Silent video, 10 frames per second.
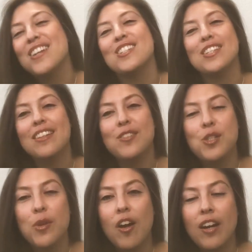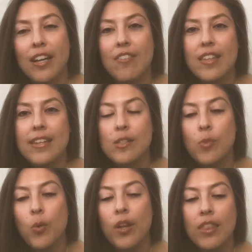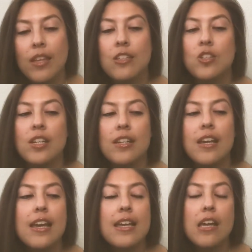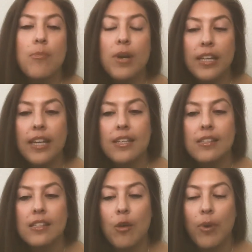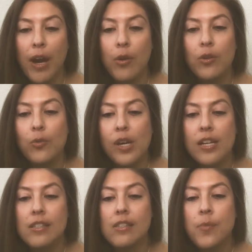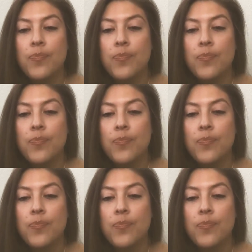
She loves doing all kinds of things, but one thing that she had kept bugging us about was